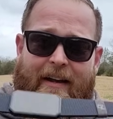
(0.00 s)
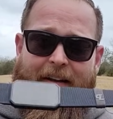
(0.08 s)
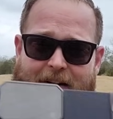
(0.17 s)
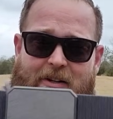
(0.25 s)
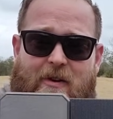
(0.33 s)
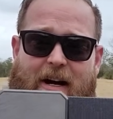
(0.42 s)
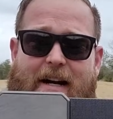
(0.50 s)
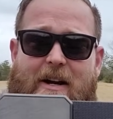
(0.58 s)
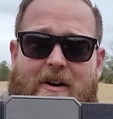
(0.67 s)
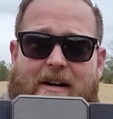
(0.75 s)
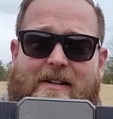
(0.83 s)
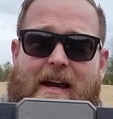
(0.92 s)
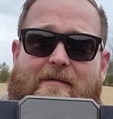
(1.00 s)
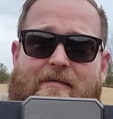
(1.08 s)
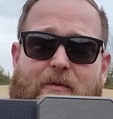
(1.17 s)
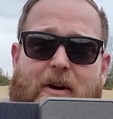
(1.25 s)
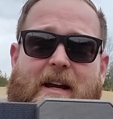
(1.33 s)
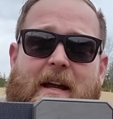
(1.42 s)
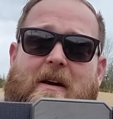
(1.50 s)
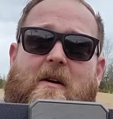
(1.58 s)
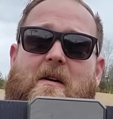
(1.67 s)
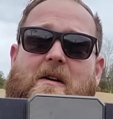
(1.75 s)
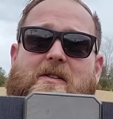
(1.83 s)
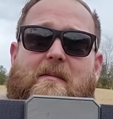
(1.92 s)
This right here is a freaking
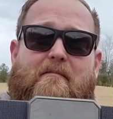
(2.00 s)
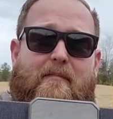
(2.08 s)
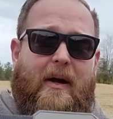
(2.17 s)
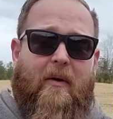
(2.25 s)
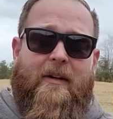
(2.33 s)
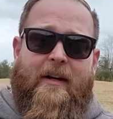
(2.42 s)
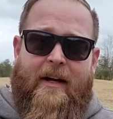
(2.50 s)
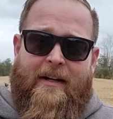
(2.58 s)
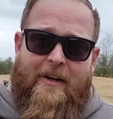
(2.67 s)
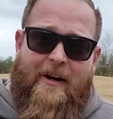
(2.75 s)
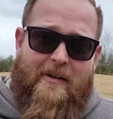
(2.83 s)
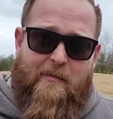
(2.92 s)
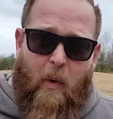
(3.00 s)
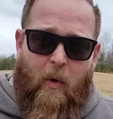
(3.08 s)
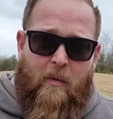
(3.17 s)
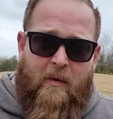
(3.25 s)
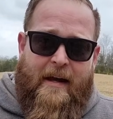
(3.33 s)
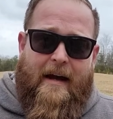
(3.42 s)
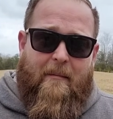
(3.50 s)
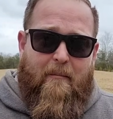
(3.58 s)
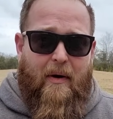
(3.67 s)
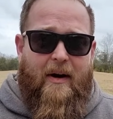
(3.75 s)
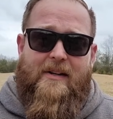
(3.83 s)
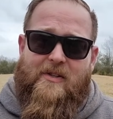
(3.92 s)
awesome belt. You know, I was born without a
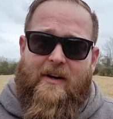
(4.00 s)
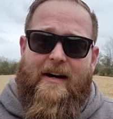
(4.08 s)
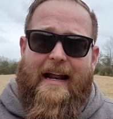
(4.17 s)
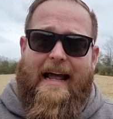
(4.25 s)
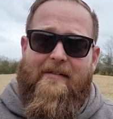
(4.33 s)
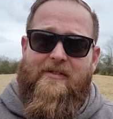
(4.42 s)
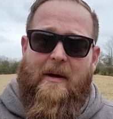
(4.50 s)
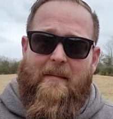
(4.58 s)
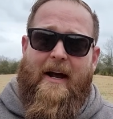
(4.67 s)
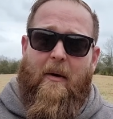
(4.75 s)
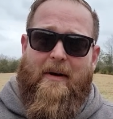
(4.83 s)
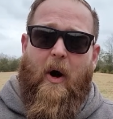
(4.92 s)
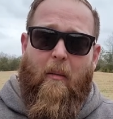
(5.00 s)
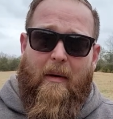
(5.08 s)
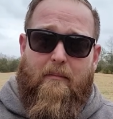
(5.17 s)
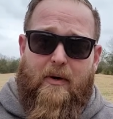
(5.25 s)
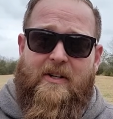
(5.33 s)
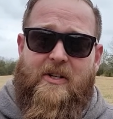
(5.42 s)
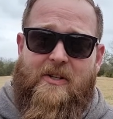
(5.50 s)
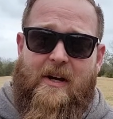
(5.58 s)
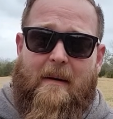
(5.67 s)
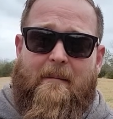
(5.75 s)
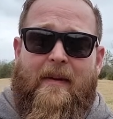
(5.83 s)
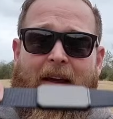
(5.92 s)
butt, so I gotta have something to help me hold my britches
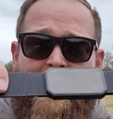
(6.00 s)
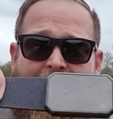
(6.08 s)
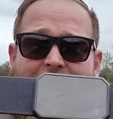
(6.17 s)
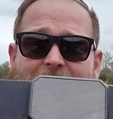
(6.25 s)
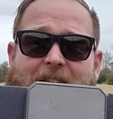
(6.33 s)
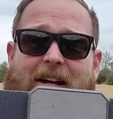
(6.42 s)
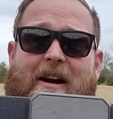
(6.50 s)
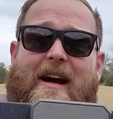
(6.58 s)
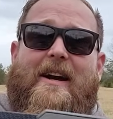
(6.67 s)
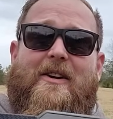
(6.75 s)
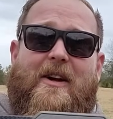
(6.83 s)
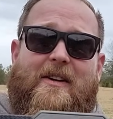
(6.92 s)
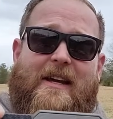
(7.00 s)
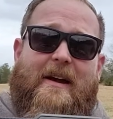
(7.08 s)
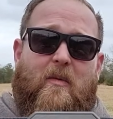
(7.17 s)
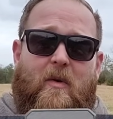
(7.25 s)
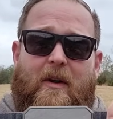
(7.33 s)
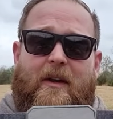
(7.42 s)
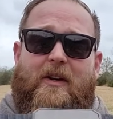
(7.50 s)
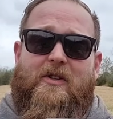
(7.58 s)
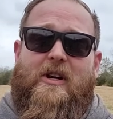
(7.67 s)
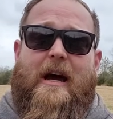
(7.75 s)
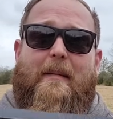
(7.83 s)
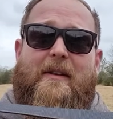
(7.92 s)
up. This thing right here does a really good
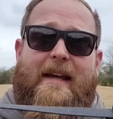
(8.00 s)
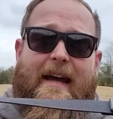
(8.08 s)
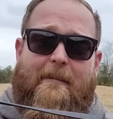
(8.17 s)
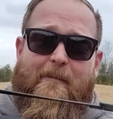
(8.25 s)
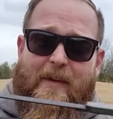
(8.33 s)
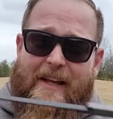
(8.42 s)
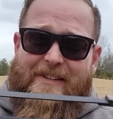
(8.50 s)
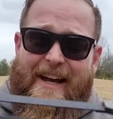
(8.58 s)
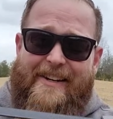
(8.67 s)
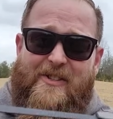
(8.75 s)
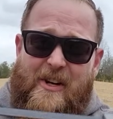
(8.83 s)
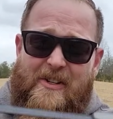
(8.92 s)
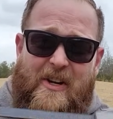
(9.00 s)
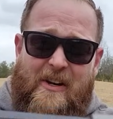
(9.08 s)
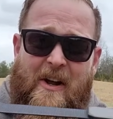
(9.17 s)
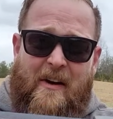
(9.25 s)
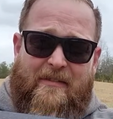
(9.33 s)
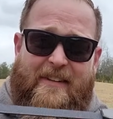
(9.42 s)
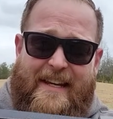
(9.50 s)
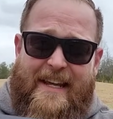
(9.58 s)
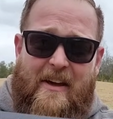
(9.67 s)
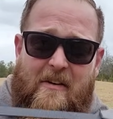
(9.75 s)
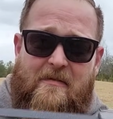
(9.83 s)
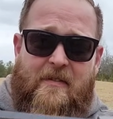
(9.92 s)
job at that. It's got just enough
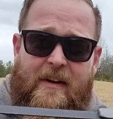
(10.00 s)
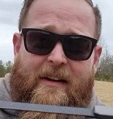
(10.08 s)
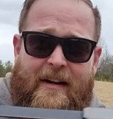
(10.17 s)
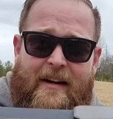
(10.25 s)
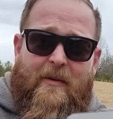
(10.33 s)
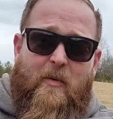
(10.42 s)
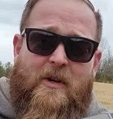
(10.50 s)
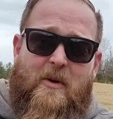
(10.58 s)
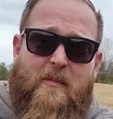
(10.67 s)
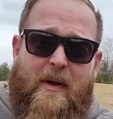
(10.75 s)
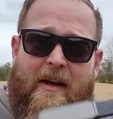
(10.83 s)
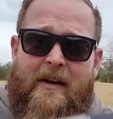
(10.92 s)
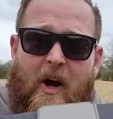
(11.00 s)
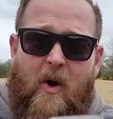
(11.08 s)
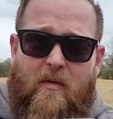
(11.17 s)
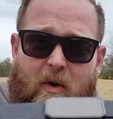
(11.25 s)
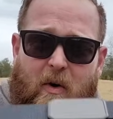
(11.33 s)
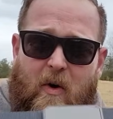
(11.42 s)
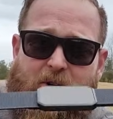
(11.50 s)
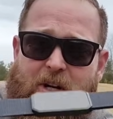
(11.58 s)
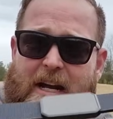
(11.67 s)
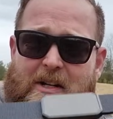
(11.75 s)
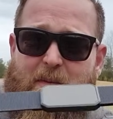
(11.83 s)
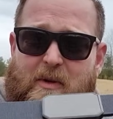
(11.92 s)
give when you bend over or
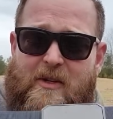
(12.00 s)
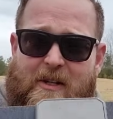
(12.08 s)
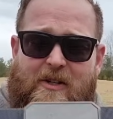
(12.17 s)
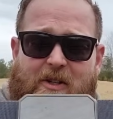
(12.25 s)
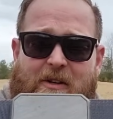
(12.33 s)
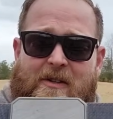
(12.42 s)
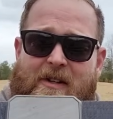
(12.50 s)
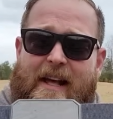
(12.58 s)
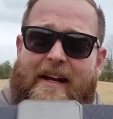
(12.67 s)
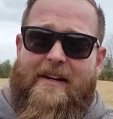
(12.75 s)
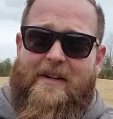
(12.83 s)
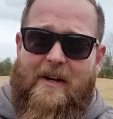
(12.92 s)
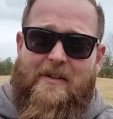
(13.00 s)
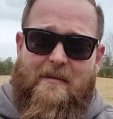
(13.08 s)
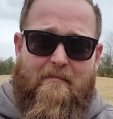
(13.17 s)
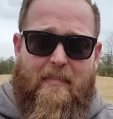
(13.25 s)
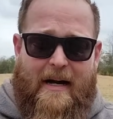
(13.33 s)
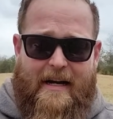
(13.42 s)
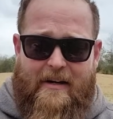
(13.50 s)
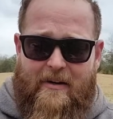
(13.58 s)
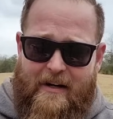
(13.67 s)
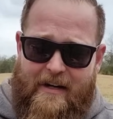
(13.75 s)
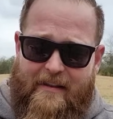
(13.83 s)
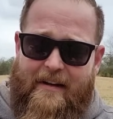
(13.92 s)
change positions that it doesn't bind or
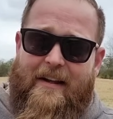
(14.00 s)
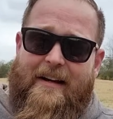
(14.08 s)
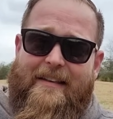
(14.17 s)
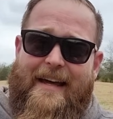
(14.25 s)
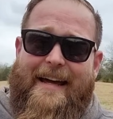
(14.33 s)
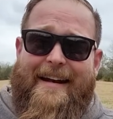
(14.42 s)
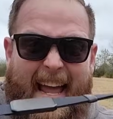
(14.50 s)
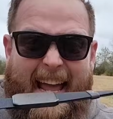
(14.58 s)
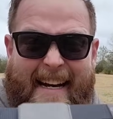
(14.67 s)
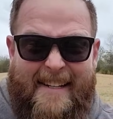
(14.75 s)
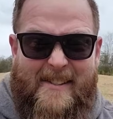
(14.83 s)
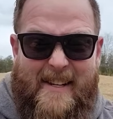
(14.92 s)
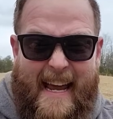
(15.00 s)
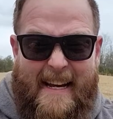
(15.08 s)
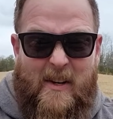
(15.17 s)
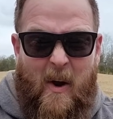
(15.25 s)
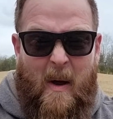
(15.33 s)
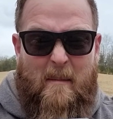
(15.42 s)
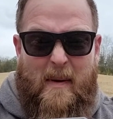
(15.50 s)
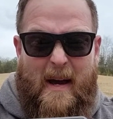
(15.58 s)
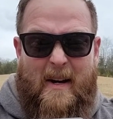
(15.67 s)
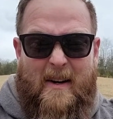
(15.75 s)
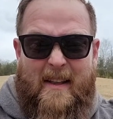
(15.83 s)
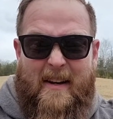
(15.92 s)
anything like that. And it stays on
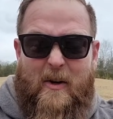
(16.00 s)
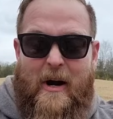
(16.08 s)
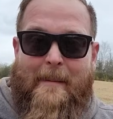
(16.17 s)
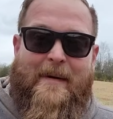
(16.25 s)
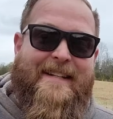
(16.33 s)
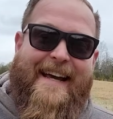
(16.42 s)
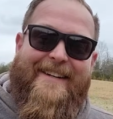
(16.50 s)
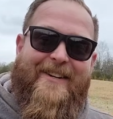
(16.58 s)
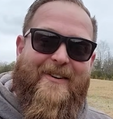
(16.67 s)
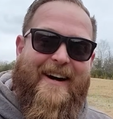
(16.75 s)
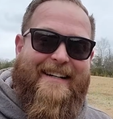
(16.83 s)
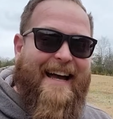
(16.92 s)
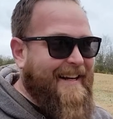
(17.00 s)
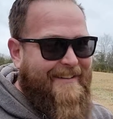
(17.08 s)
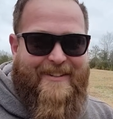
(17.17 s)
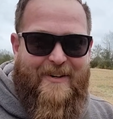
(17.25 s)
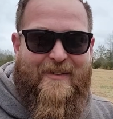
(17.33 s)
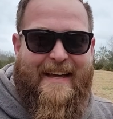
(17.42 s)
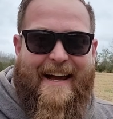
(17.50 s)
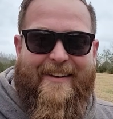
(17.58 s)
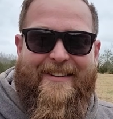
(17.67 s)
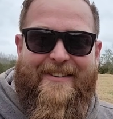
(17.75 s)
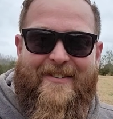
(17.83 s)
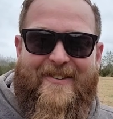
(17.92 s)
better than the crappy tattoo I got in
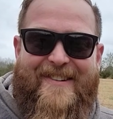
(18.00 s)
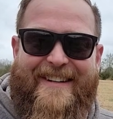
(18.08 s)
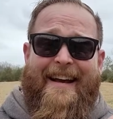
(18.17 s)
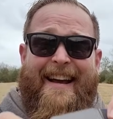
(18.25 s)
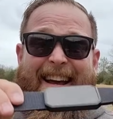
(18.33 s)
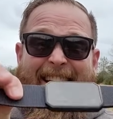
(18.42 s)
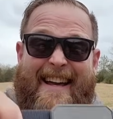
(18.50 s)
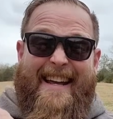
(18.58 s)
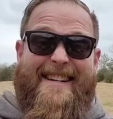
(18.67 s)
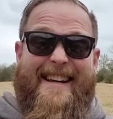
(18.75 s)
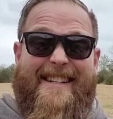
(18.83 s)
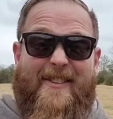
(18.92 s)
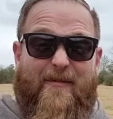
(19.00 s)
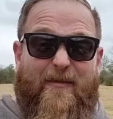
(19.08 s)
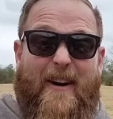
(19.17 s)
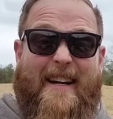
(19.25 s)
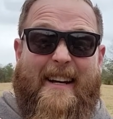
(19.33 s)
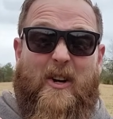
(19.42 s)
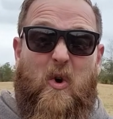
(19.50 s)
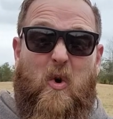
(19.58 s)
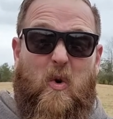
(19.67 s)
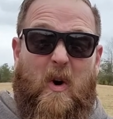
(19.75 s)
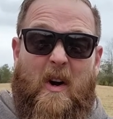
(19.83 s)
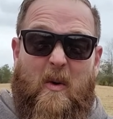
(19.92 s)
2001. And it's got this freaking
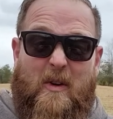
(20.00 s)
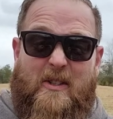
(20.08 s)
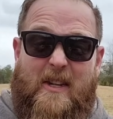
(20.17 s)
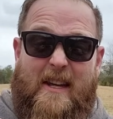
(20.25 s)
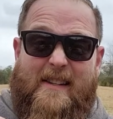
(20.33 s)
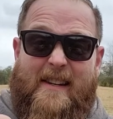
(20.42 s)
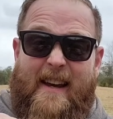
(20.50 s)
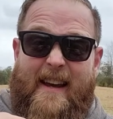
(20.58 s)
cool, watch this,